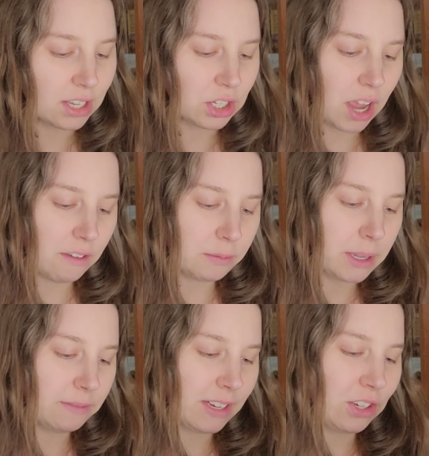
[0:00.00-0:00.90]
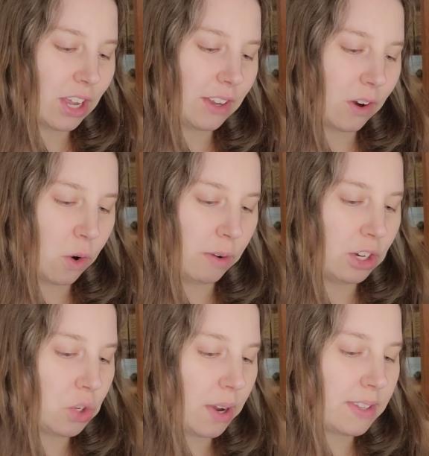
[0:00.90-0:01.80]
uplift each other or
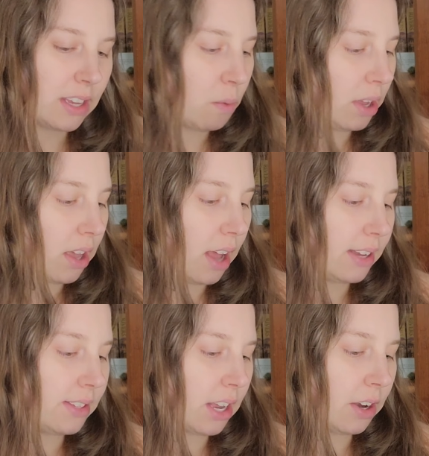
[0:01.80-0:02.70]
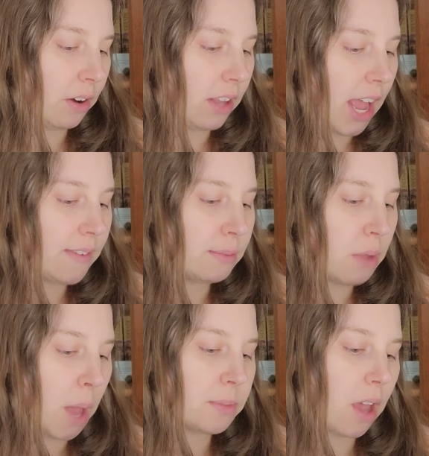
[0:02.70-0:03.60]
rejoicing in what God has done in our lives,
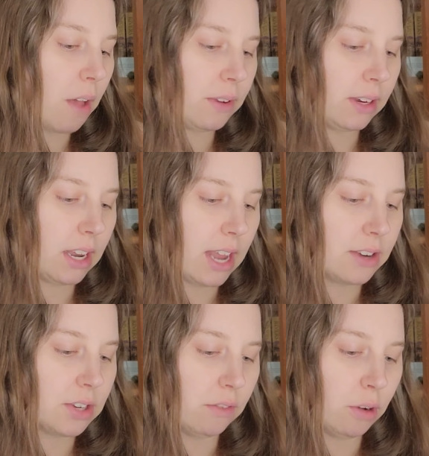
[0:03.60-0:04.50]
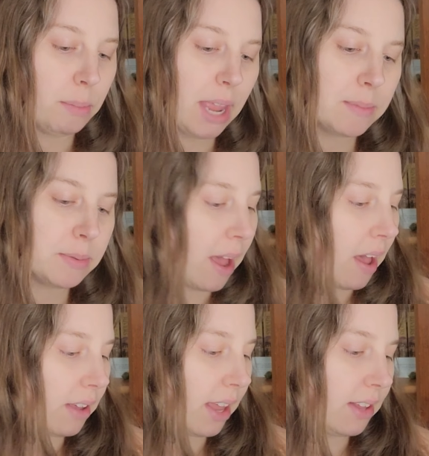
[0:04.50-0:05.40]
moms often connect over memes about
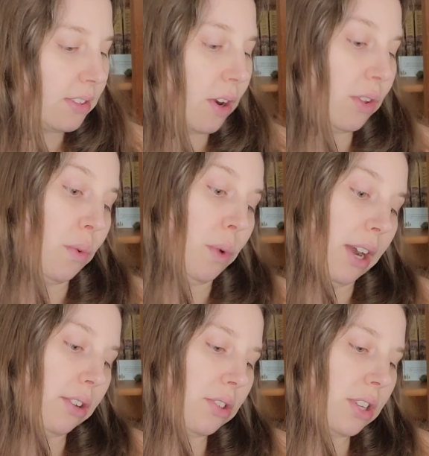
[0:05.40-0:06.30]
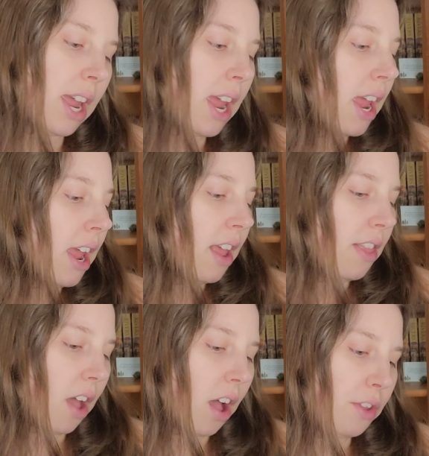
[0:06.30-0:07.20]
how kids are the worst.
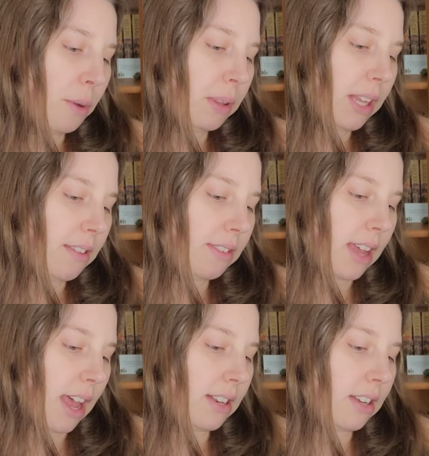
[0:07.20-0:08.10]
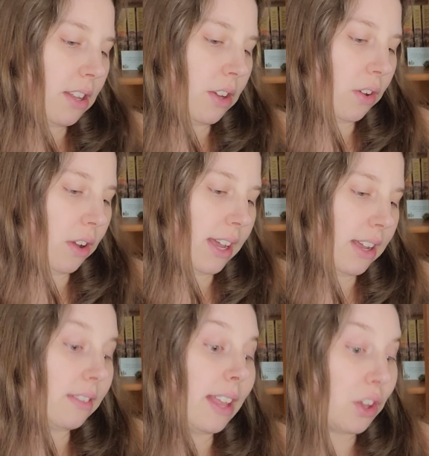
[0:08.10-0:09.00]
The author believes that
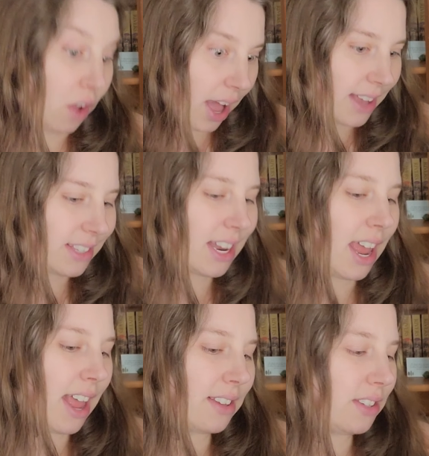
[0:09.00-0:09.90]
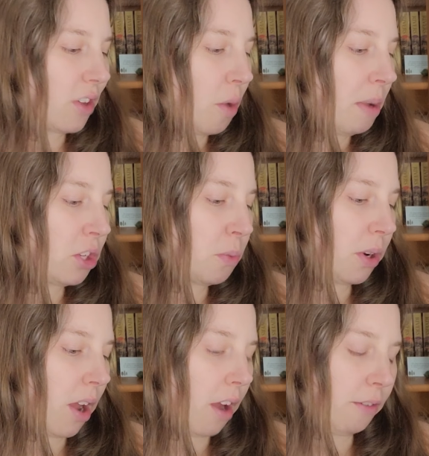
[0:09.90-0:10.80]
Christ has so much more
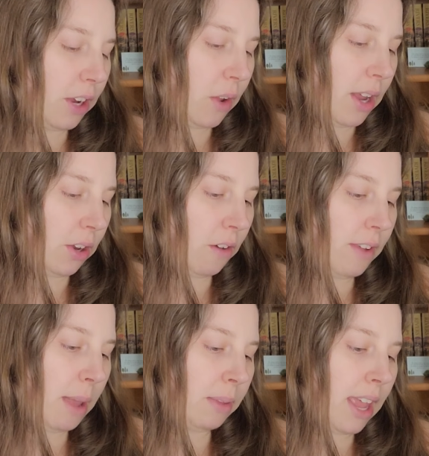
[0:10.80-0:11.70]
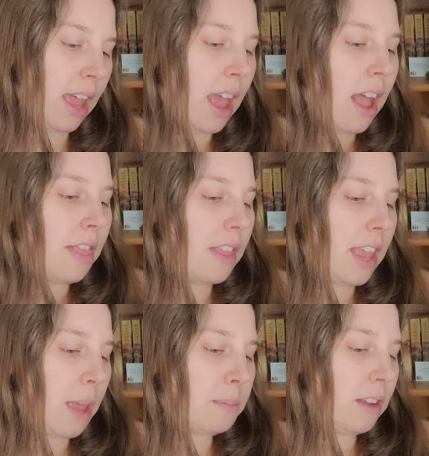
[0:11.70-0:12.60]
to offer you and your family than
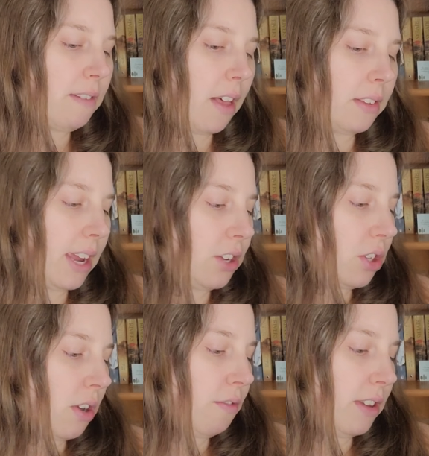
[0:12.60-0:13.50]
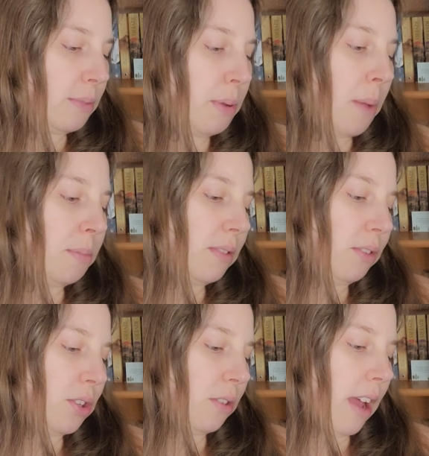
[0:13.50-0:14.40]
the empty validation of fist bumps for
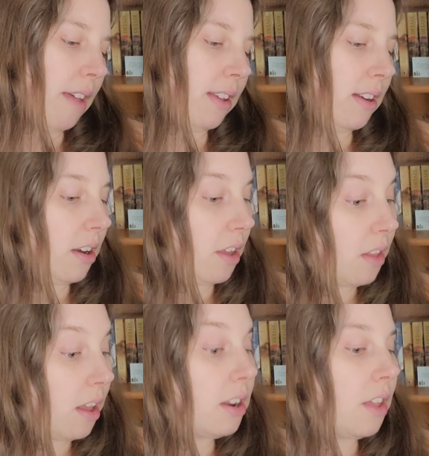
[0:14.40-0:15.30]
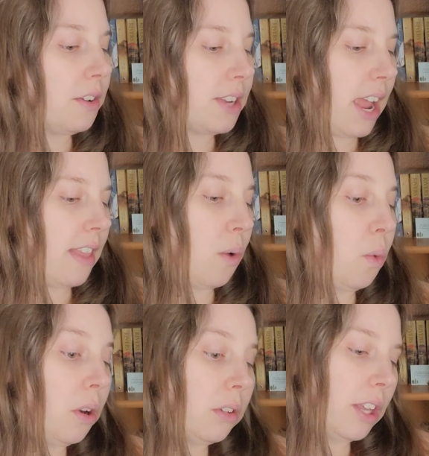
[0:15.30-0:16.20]
surviving in another day that
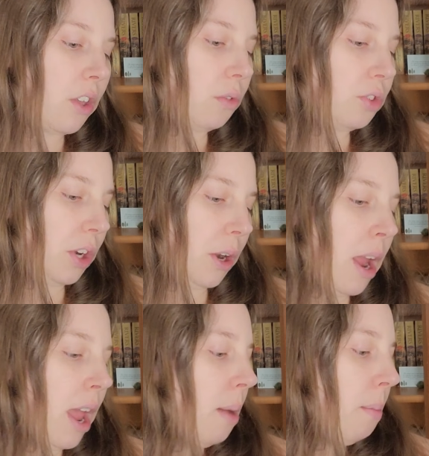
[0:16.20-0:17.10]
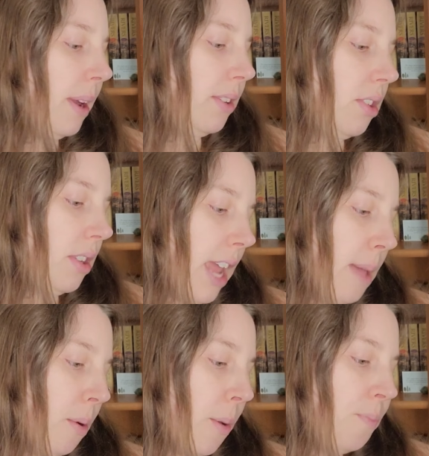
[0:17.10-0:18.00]
worldly culture brings to the
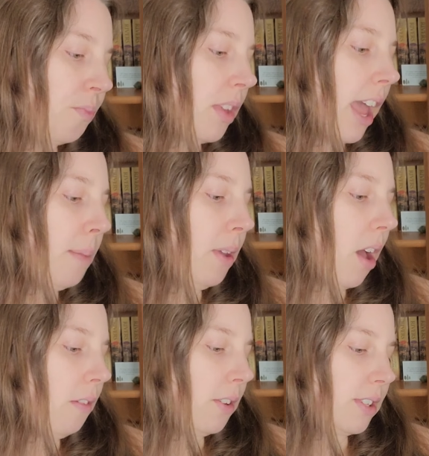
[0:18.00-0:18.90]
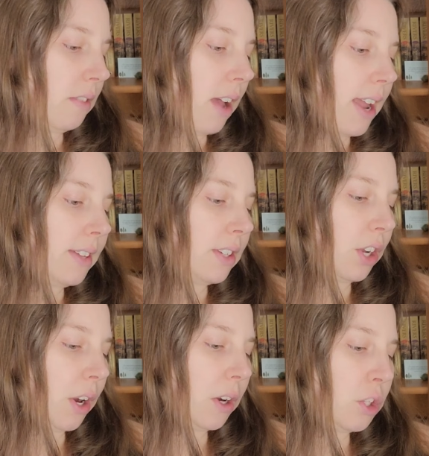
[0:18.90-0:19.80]
table. Abby offers advice,
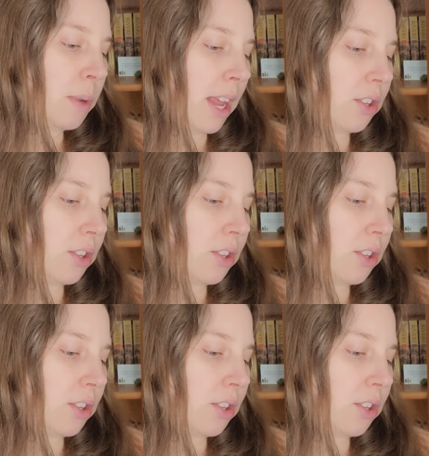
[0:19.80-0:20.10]
encouragement, and